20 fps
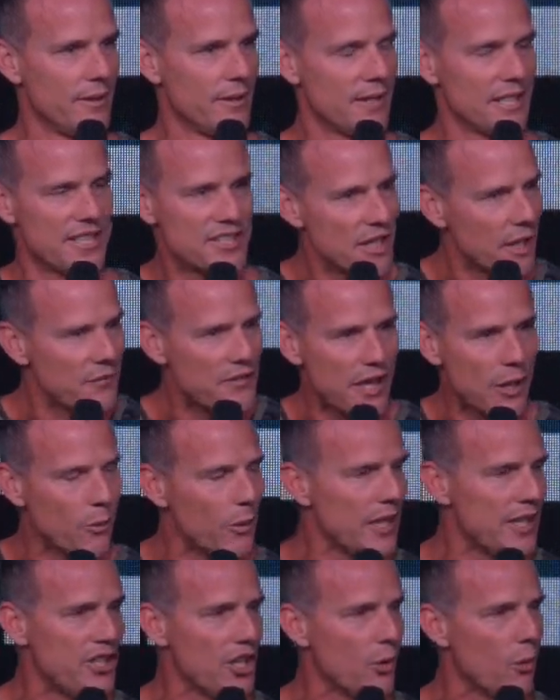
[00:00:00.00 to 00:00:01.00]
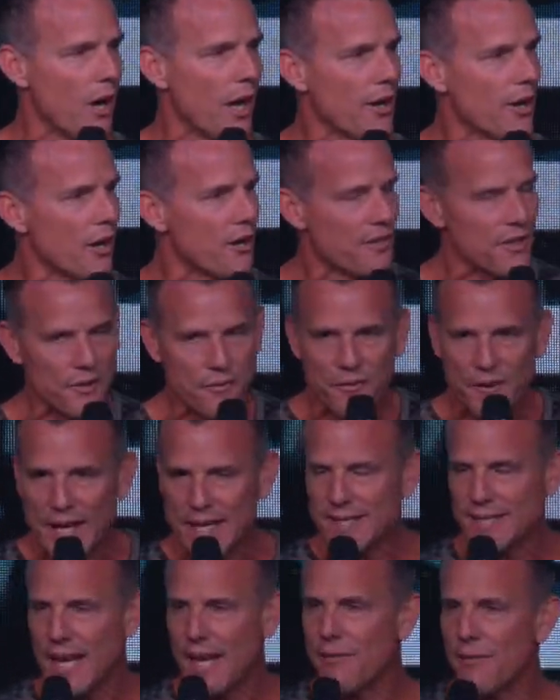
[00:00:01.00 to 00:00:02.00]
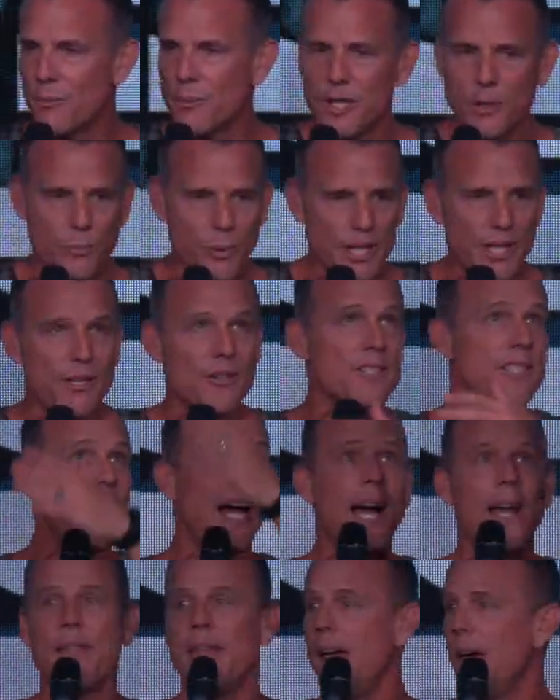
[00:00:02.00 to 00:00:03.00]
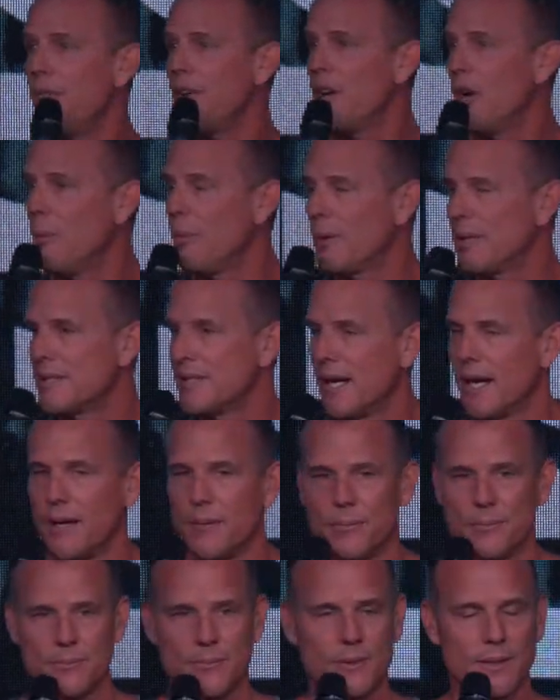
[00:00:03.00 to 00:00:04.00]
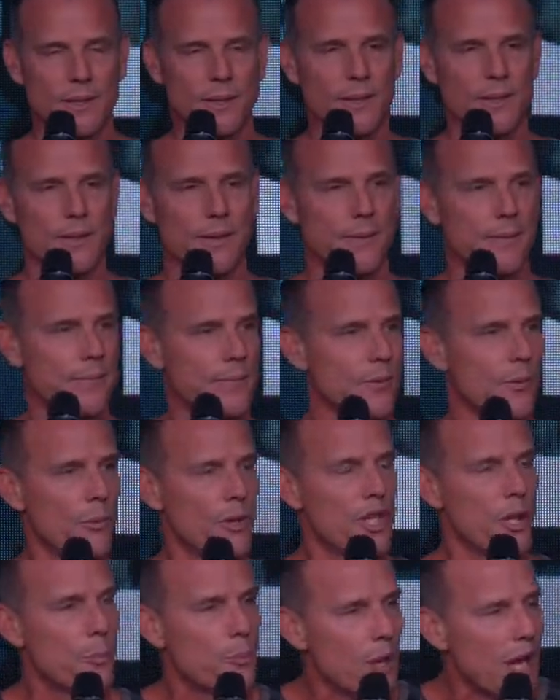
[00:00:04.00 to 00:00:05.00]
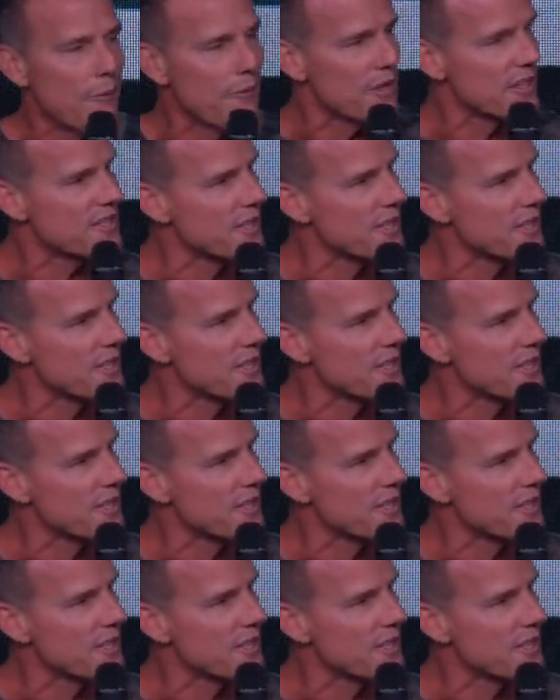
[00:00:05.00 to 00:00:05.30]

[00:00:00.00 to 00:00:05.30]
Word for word: The stuff that we do on earth affects heaven. When you bring your tithe, heaven opens up. When you pray for